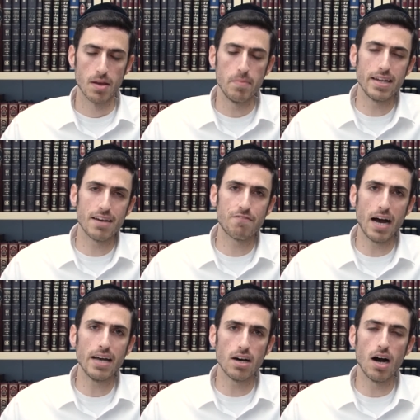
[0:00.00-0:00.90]
Meaning, if
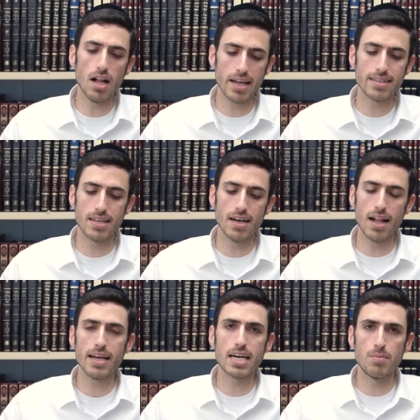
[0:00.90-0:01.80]
all
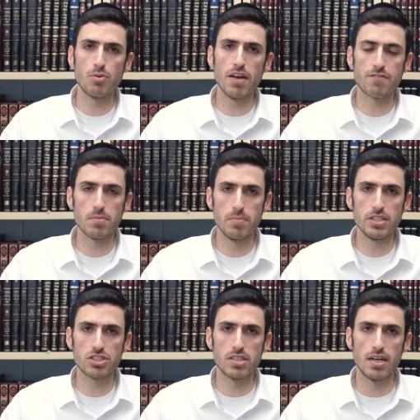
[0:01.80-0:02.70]
I come away from a
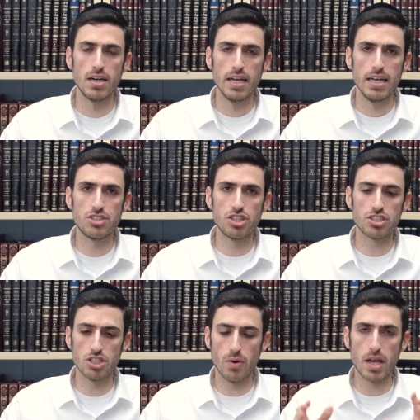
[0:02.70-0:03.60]
Mishnah is
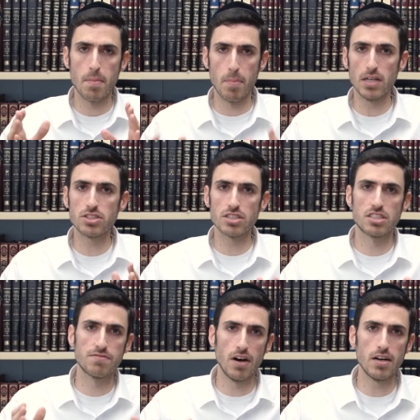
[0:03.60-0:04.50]
just knowing matzah
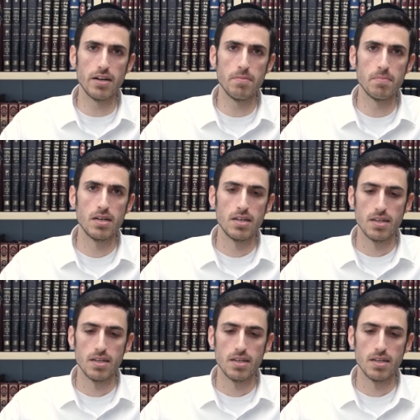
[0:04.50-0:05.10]
sfarim,